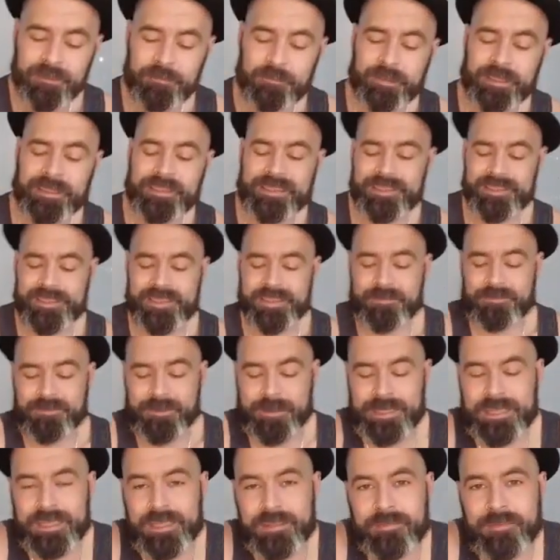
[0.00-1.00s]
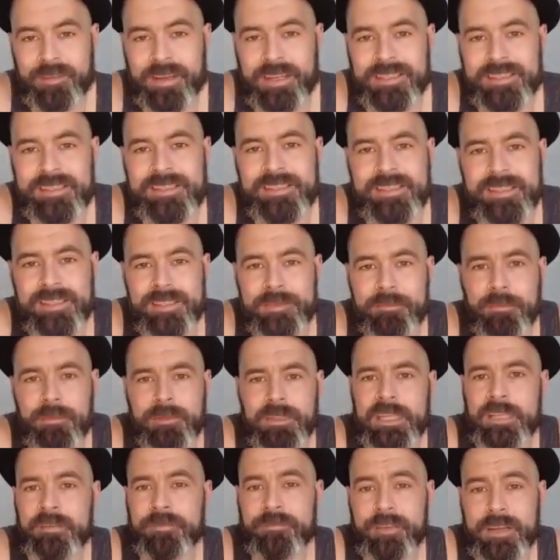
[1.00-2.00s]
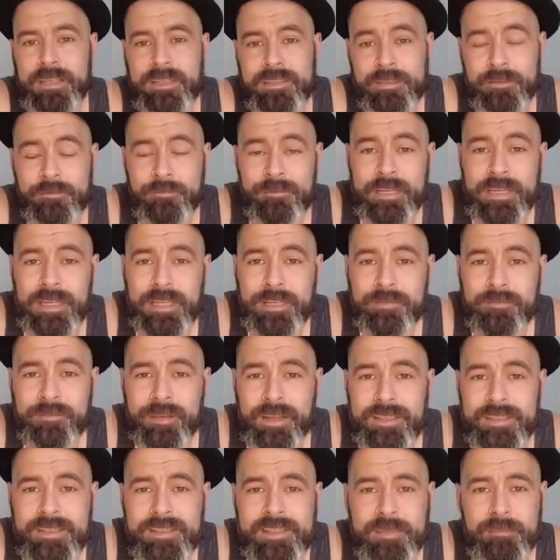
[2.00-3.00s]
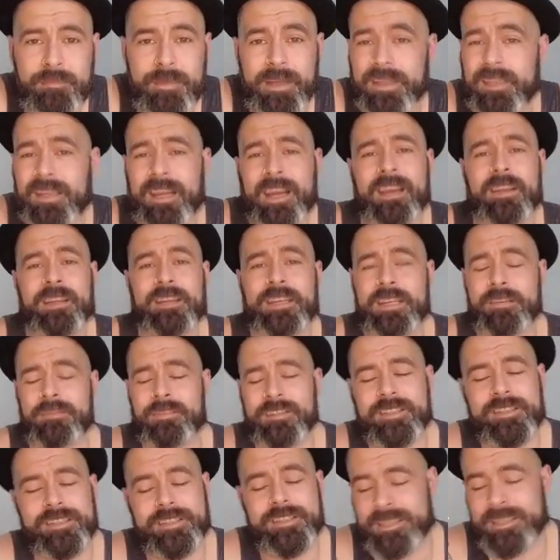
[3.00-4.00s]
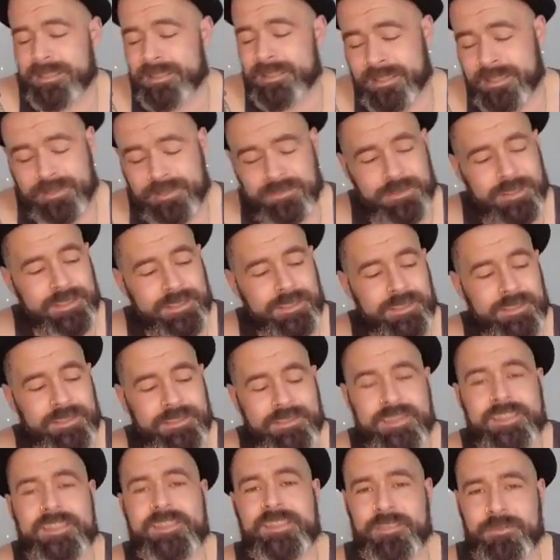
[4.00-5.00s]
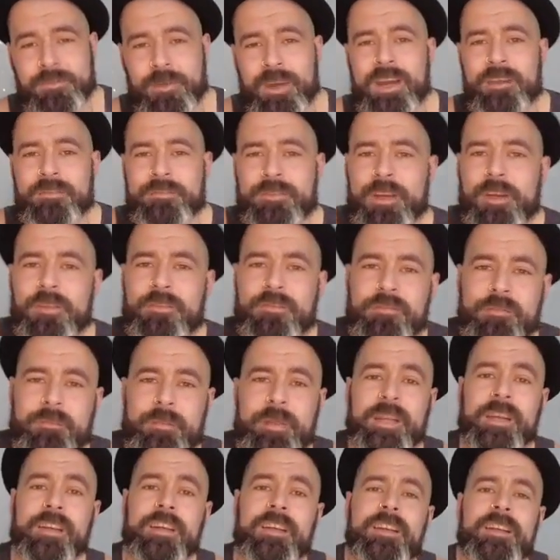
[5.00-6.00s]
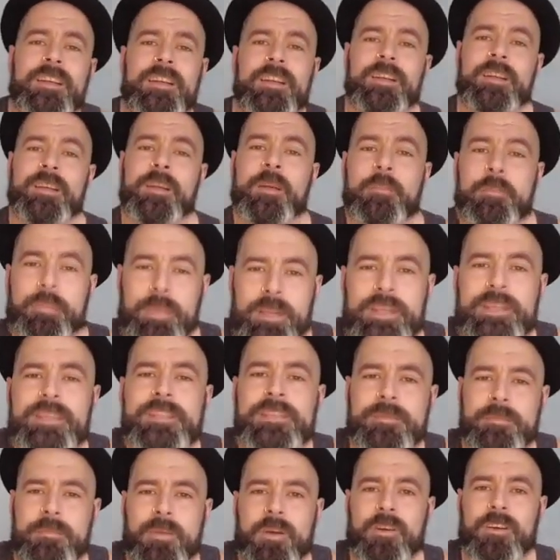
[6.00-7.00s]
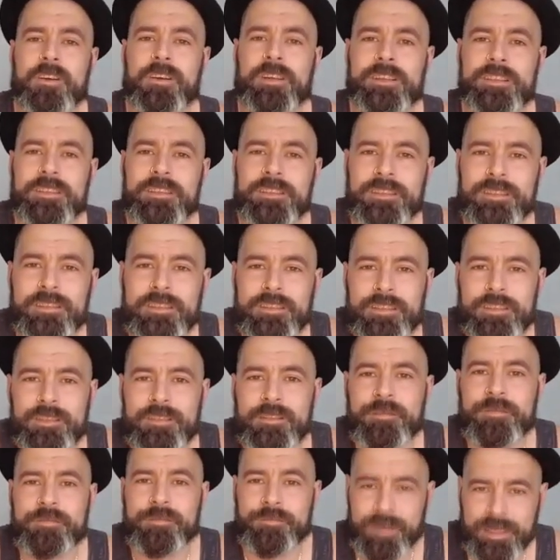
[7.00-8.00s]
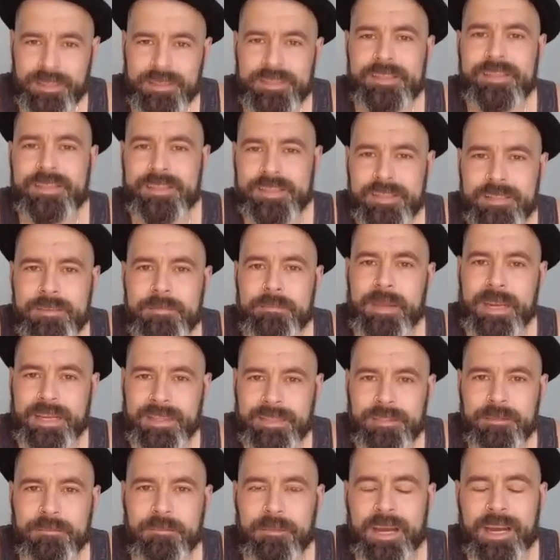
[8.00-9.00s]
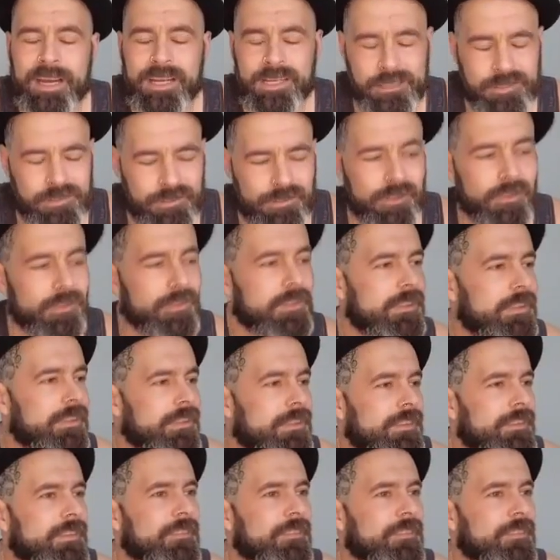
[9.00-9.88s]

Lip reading: Because he really fancied Meghan. I ain't even seen these videos. This is what I've got from it. Piers Morgan fancied Meghan Markle.